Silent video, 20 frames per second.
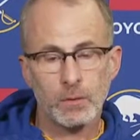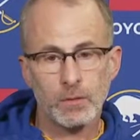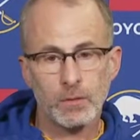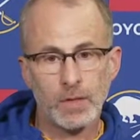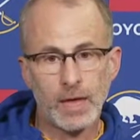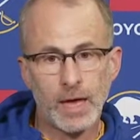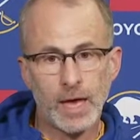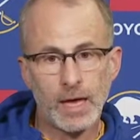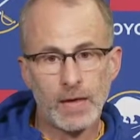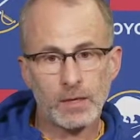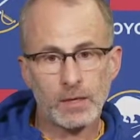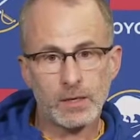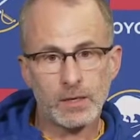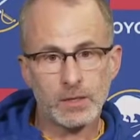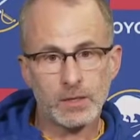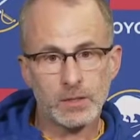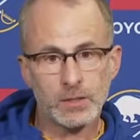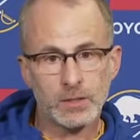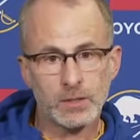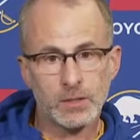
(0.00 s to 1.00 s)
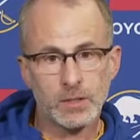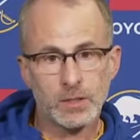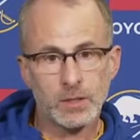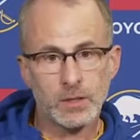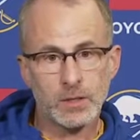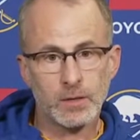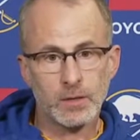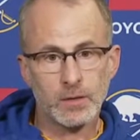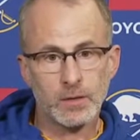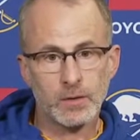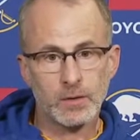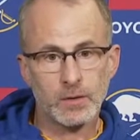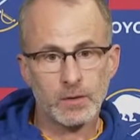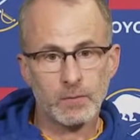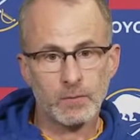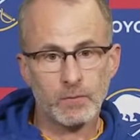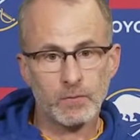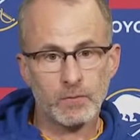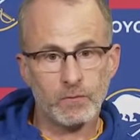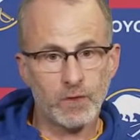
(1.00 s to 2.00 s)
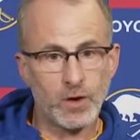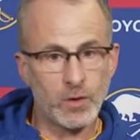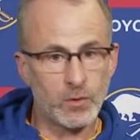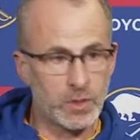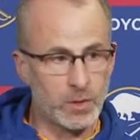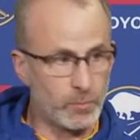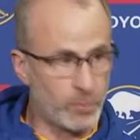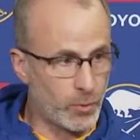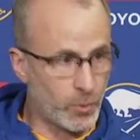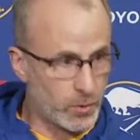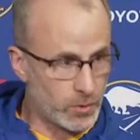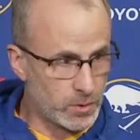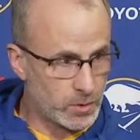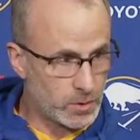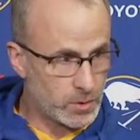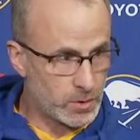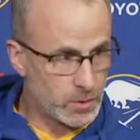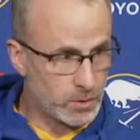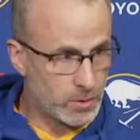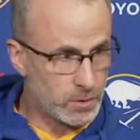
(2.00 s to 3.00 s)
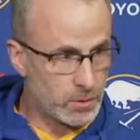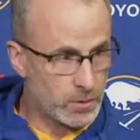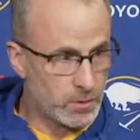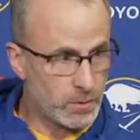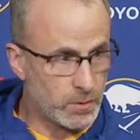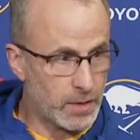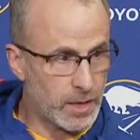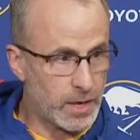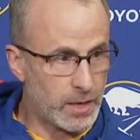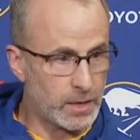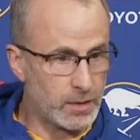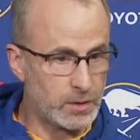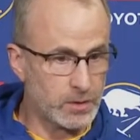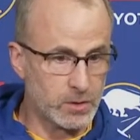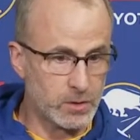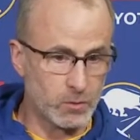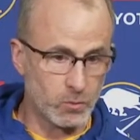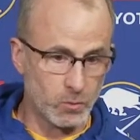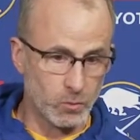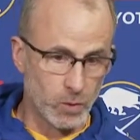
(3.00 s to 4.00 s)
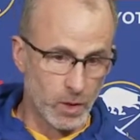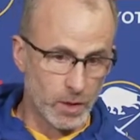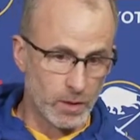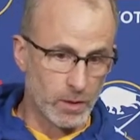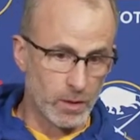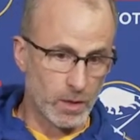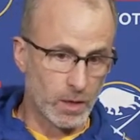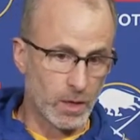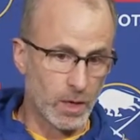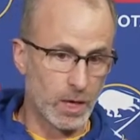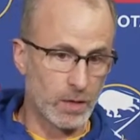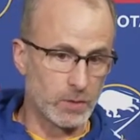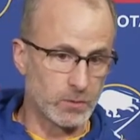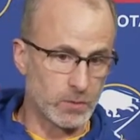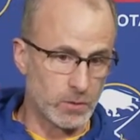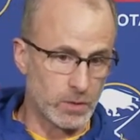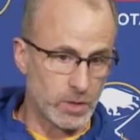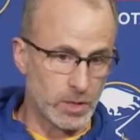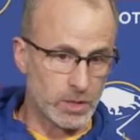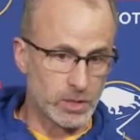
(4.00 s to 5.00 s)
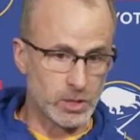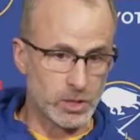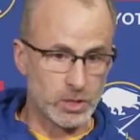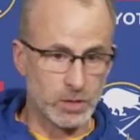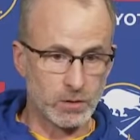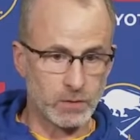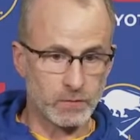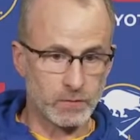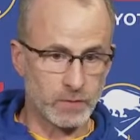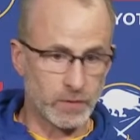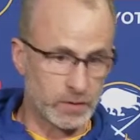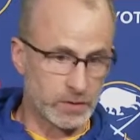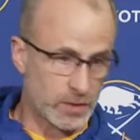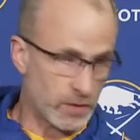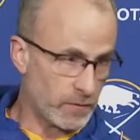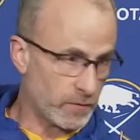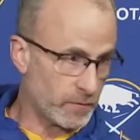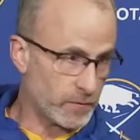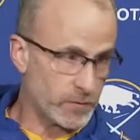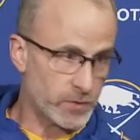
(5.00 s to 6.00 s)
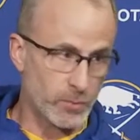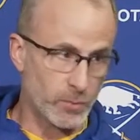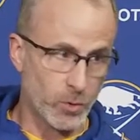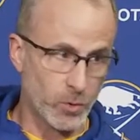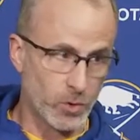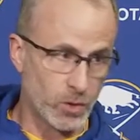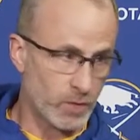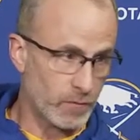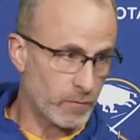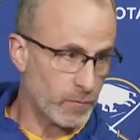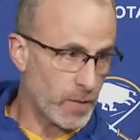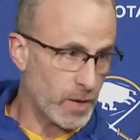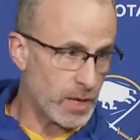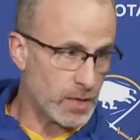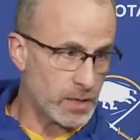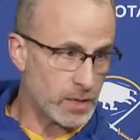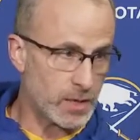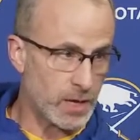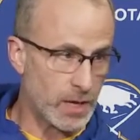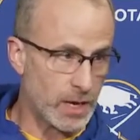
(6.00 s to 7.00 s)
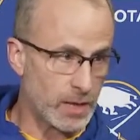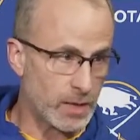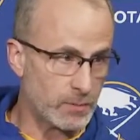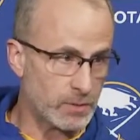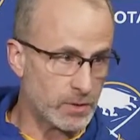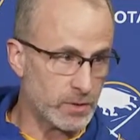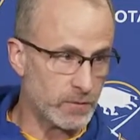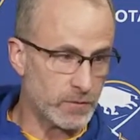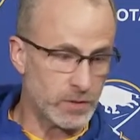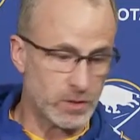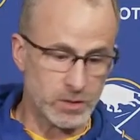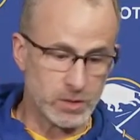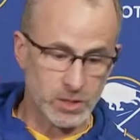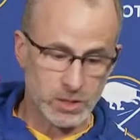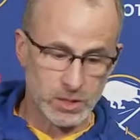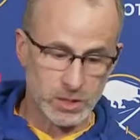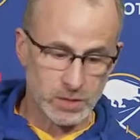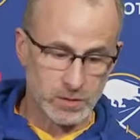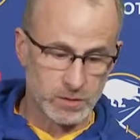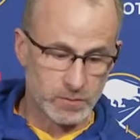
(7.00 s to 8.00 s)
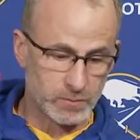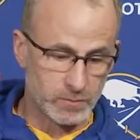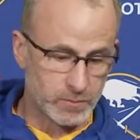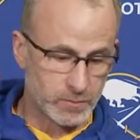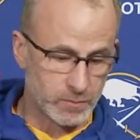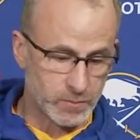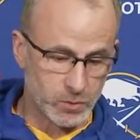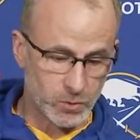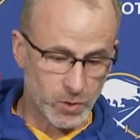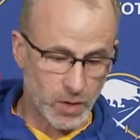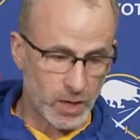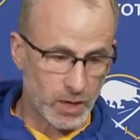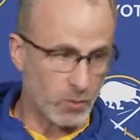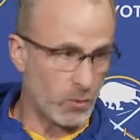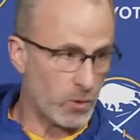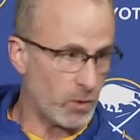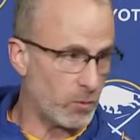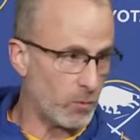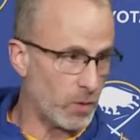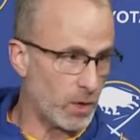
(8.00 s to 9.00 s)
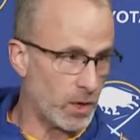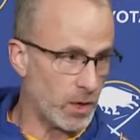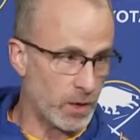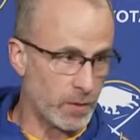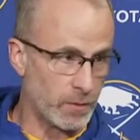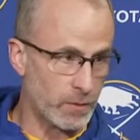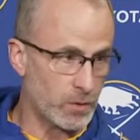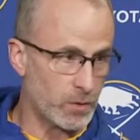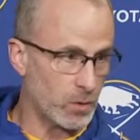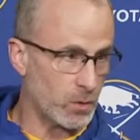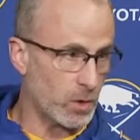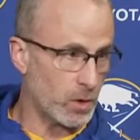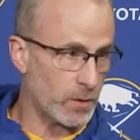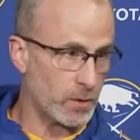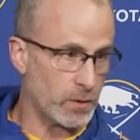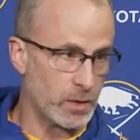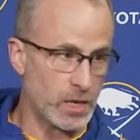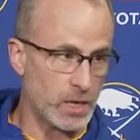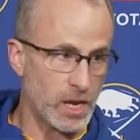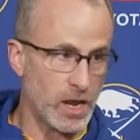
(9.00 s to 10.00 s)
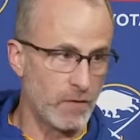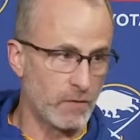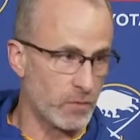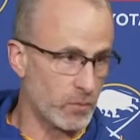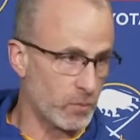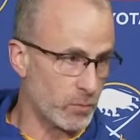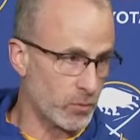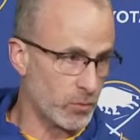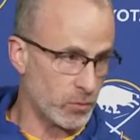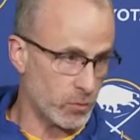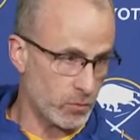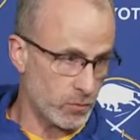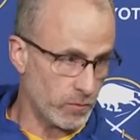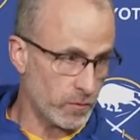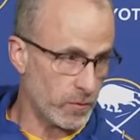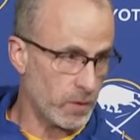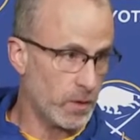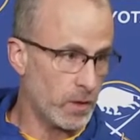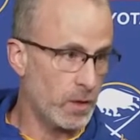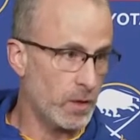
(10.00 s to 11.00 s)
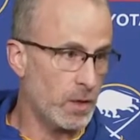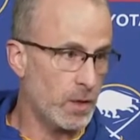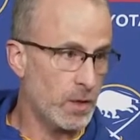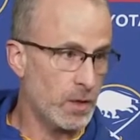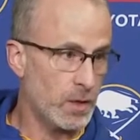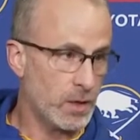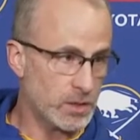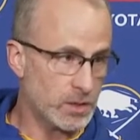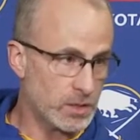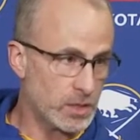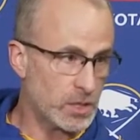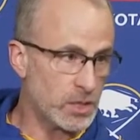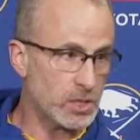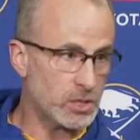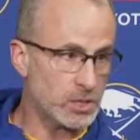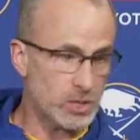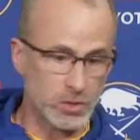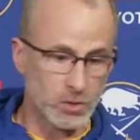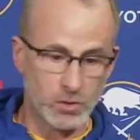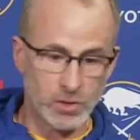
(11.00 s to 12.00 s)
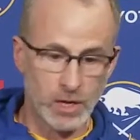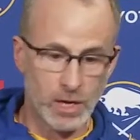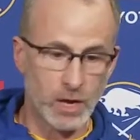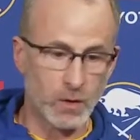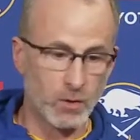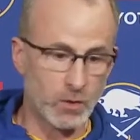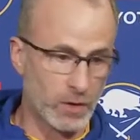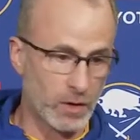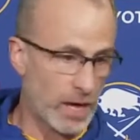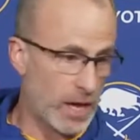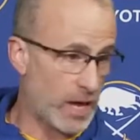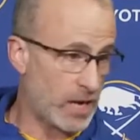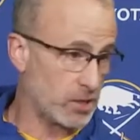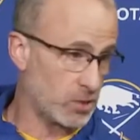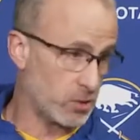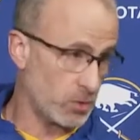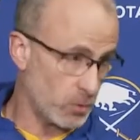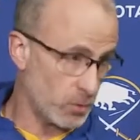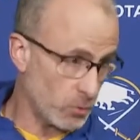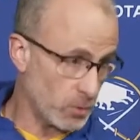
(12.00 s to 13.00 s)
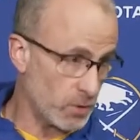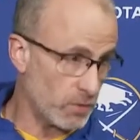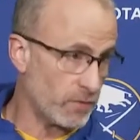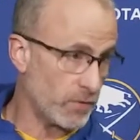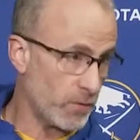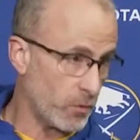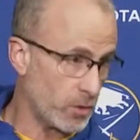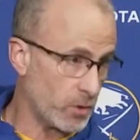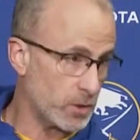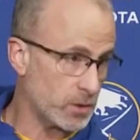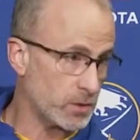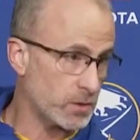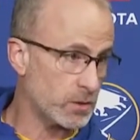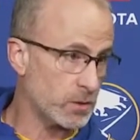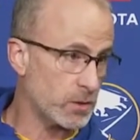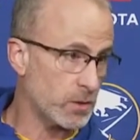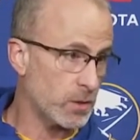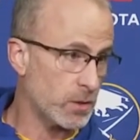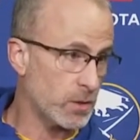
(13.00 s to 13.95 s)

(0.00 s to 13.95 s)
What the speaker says: that is very important. That is, you run the contradiction of, as I've spoken of many times, if you just try to win 1-0, 2-0, you never improve. It's easier now to actually refocus,